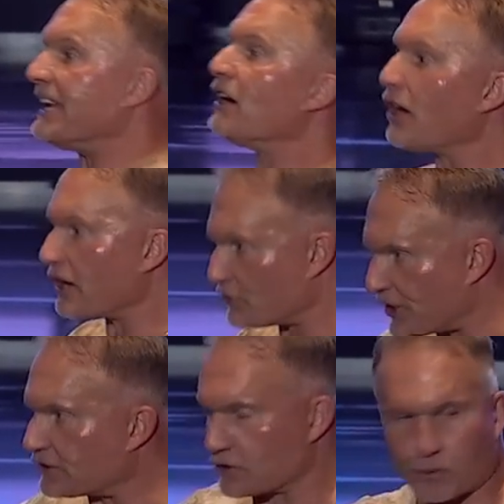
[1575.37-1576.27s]
he heard
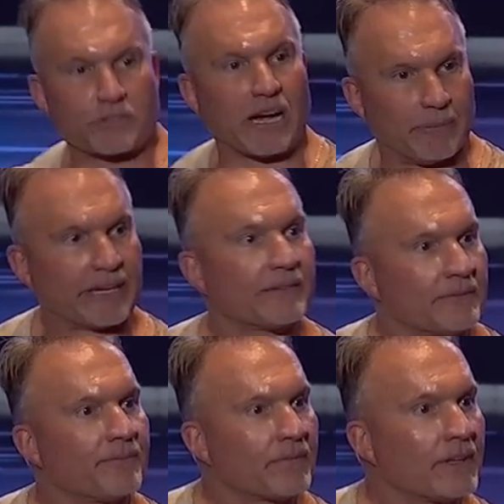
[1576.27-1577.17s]
Jesus was coming.
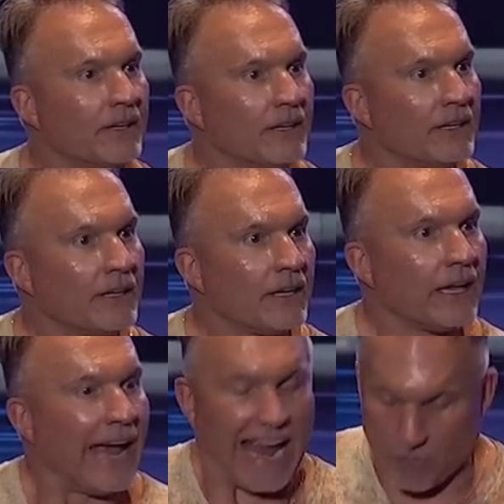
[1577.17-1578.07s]

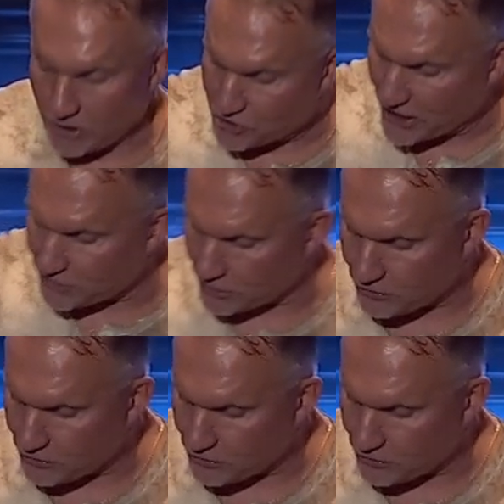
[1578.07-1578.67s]
And when Jesus